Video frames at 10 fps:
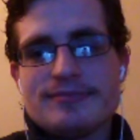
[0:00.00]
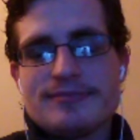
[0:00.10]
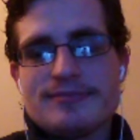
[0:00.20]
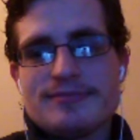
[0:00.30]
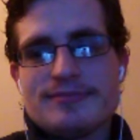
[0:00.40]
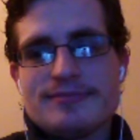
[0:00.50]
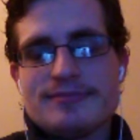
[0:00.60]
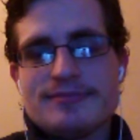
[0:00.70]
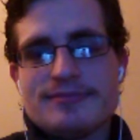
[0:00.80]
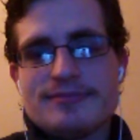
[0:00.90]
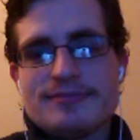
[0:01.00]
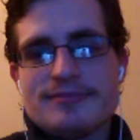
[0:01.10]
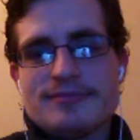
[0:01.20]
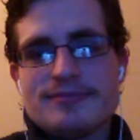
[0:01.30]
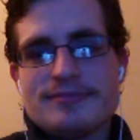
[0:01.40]

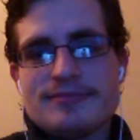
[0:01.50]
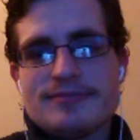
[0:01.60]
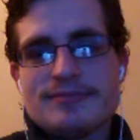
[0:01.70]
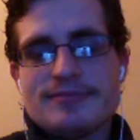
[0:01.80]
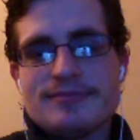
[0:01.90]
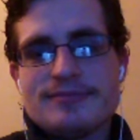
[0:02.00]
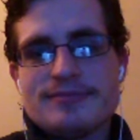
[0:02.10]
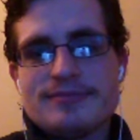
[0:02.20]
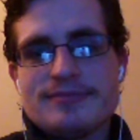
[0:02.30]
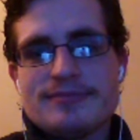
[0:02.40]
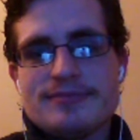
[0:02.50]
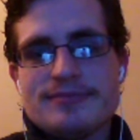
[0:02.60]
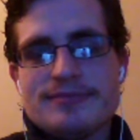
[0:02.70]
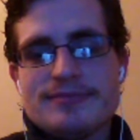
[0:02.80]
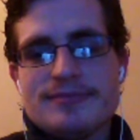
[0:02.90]

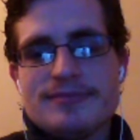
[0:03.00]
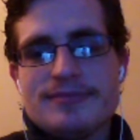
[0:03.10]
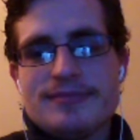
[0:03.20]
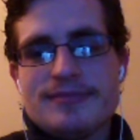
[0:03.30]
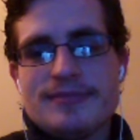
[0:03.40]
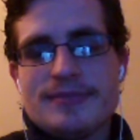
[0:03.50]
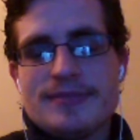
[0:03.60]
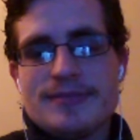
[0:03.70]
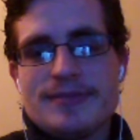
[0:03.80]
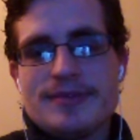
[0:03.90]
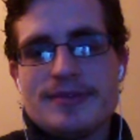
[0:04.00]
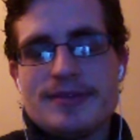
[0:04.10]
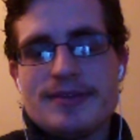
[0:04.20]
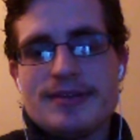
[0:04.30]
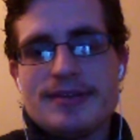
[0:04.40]

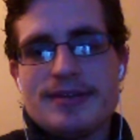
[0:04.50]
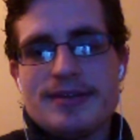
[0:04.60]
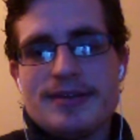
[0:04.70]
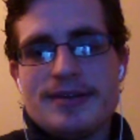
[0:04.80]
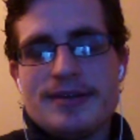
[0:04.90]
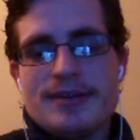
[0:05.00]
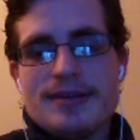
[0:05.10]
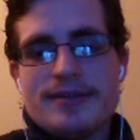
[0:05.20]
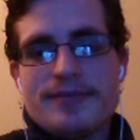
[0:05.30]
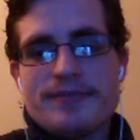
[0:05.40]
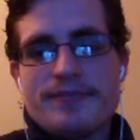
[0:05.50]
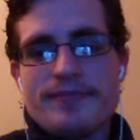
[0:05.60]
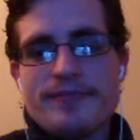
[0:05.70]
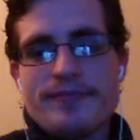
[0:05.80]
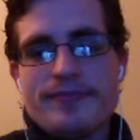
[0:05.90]

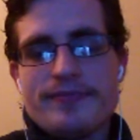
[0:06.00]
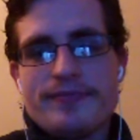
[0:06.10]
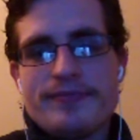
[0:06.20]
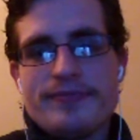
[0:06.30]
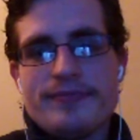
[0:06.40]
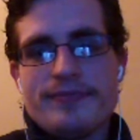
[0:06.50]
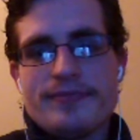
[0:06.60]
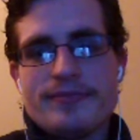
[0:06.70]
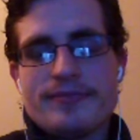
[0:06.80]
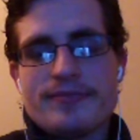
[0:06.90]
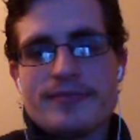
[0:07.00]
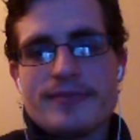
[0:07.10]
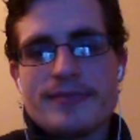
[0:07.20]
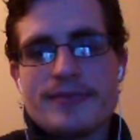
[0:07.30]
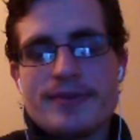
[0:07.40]

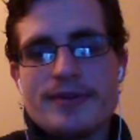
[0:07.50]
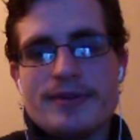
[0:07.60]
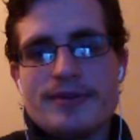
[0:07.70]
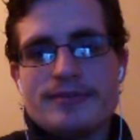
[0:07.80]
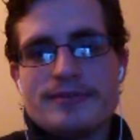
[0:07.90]
(not speaking)